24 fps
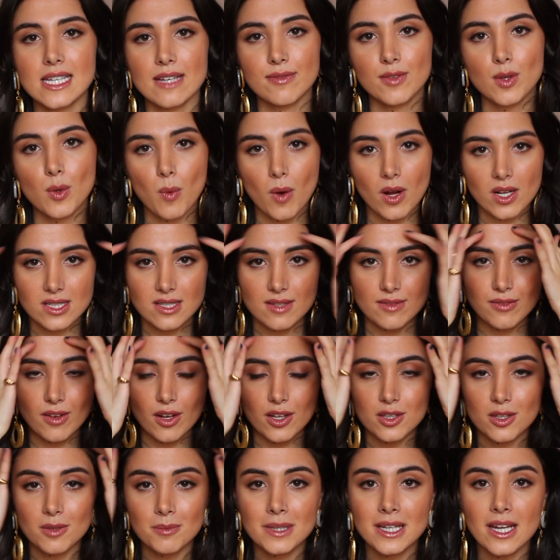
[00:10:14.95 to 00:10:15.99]
If you want to
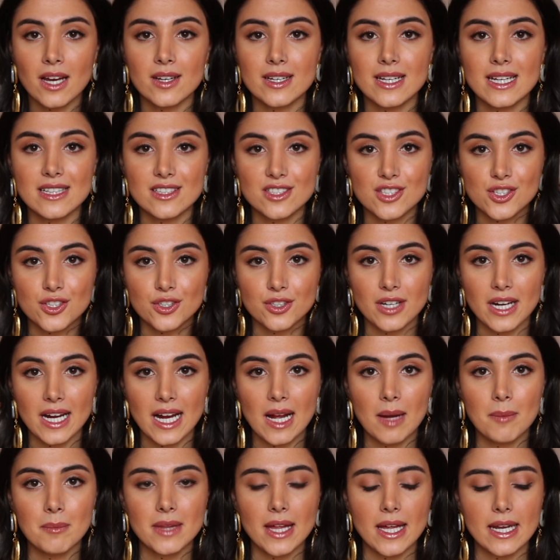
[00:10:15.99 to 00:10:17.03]
follow me on
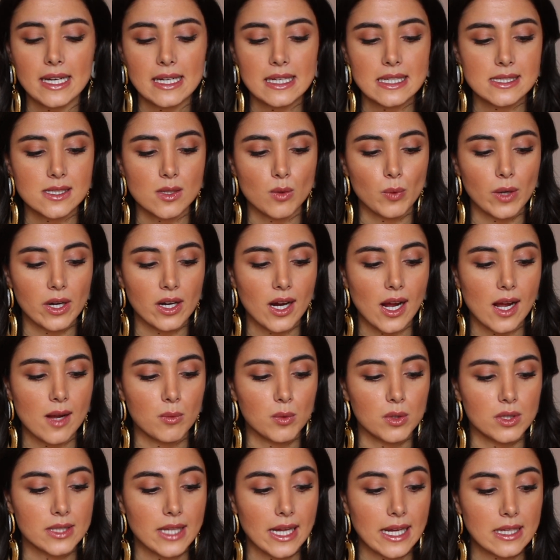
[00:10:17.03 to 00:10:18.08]
Instagram, that is where I
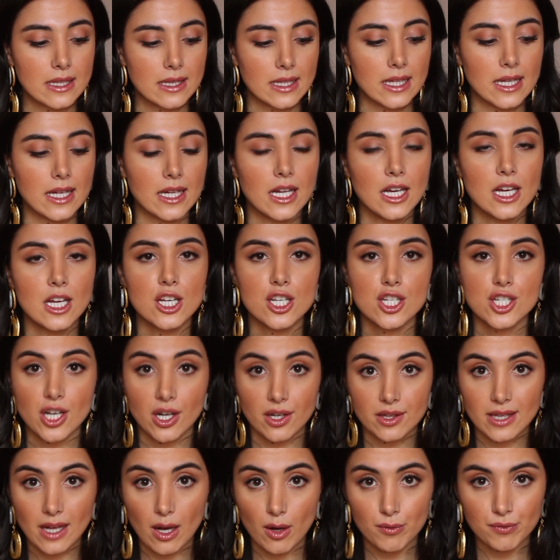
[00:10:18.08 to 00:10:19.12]
will likely
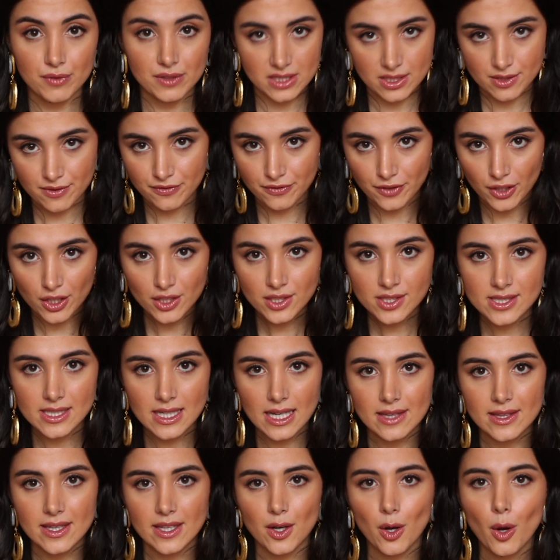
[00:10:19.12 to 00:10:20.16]
share the outfits first,
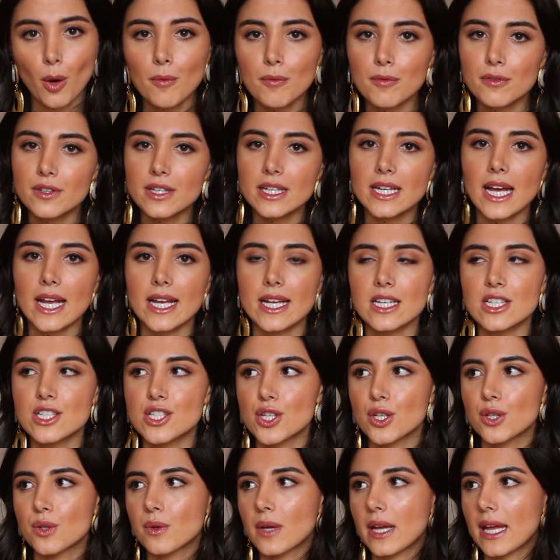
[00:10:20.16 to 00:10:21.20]
and then hopefully I can
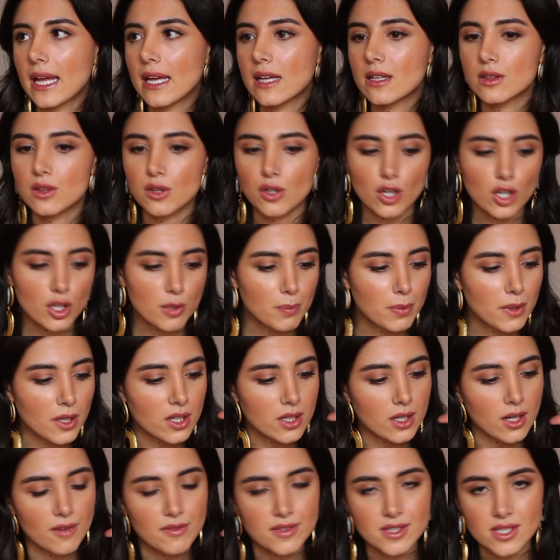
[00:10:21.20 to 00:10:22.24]
do a
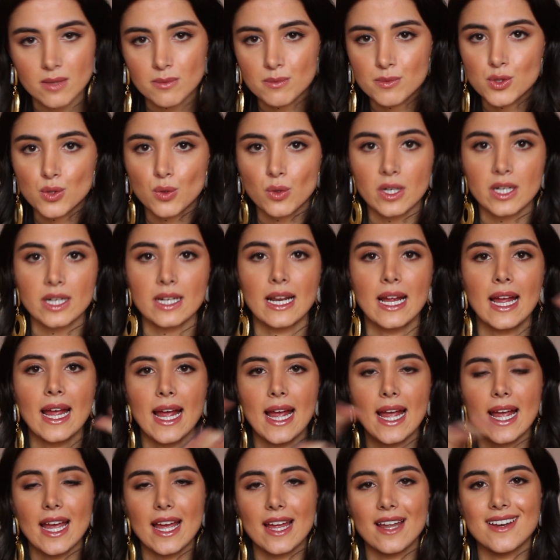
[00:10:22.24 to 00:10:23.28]
lookbook of some sort
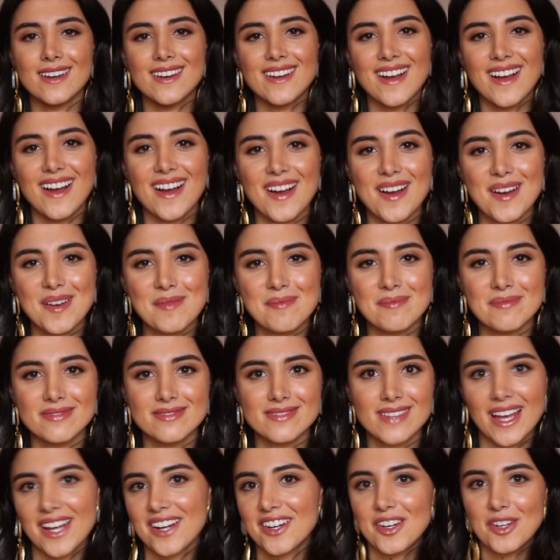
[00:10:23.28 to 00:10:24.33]
and
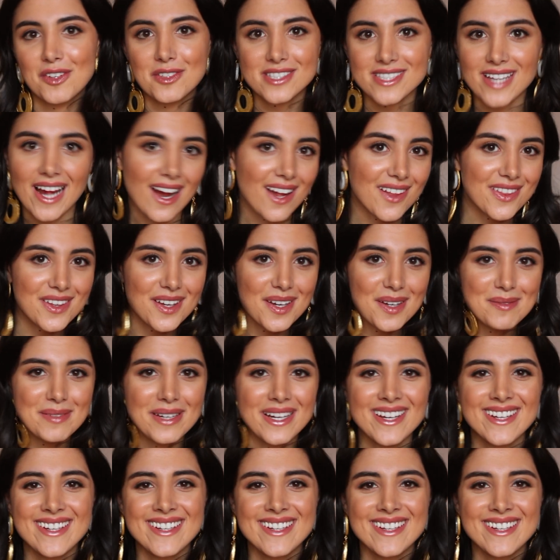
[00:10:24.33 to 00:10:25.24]
I don't know, style them.